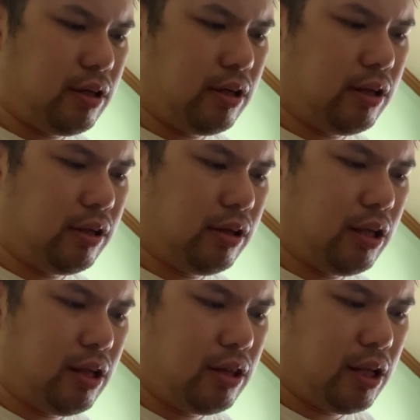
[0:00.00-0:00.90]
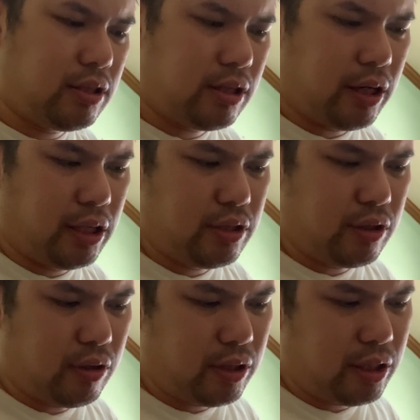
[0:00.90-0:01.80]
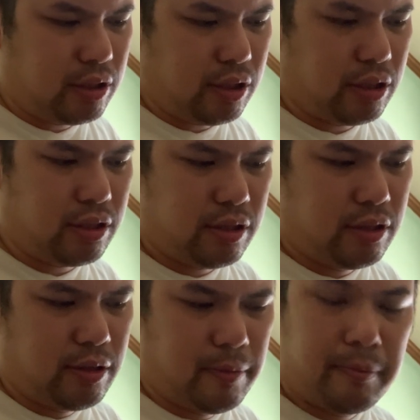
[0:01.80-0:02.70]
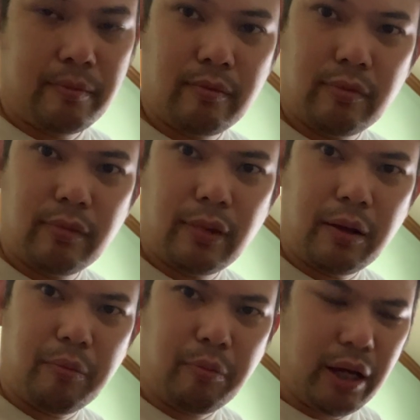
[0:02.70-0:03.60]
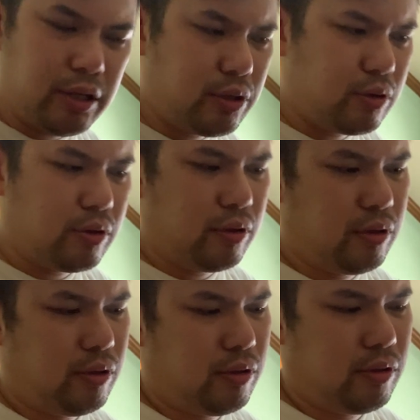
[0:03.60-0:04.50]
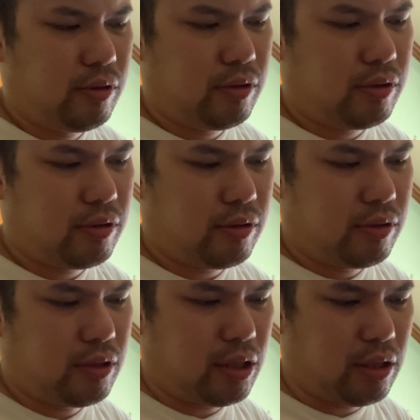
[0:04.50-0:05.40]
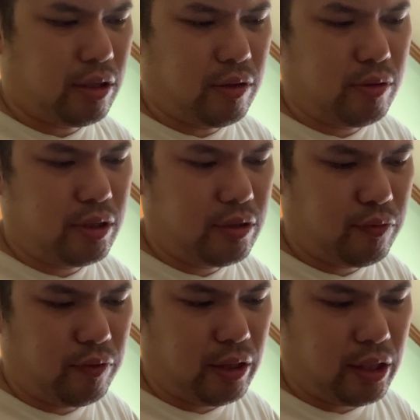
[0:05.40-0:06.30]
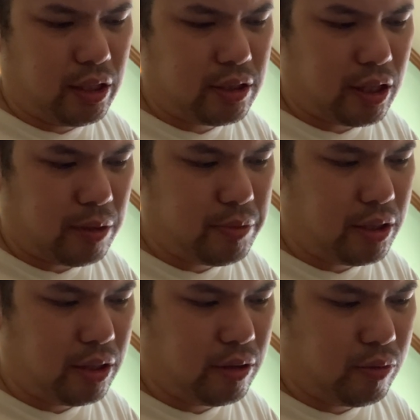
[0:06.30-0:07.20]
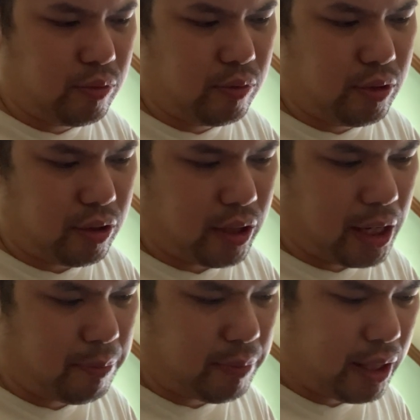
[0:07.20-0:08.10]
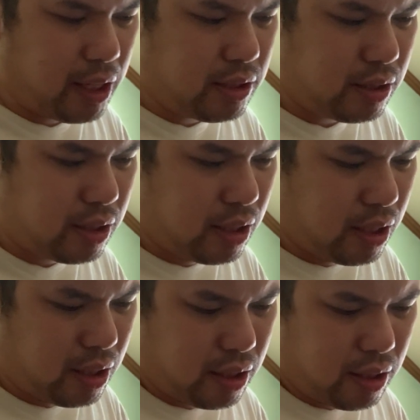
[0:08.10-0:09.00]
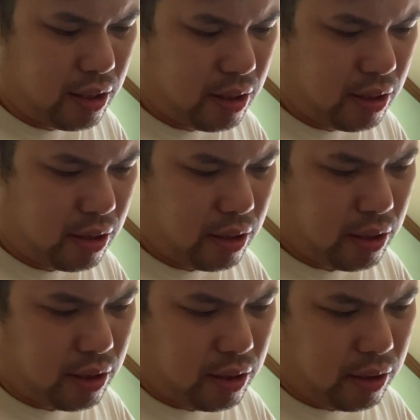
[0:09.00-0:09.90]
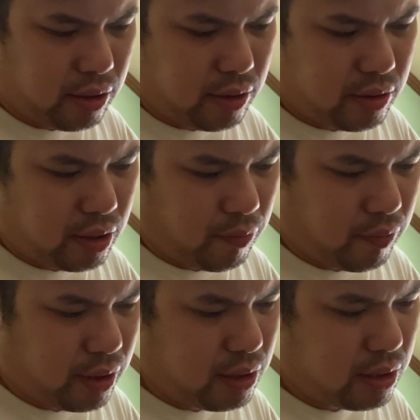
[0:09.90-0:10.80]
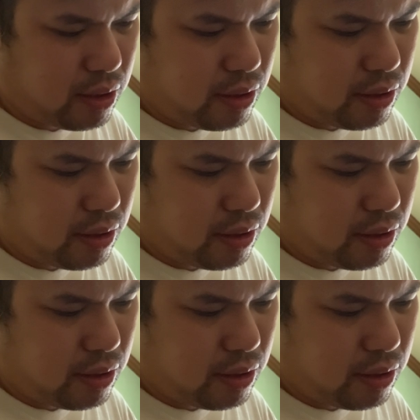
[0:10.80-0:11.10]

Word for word: and then let's reinstall it just make sure that all these fittings comes into the right place and reverse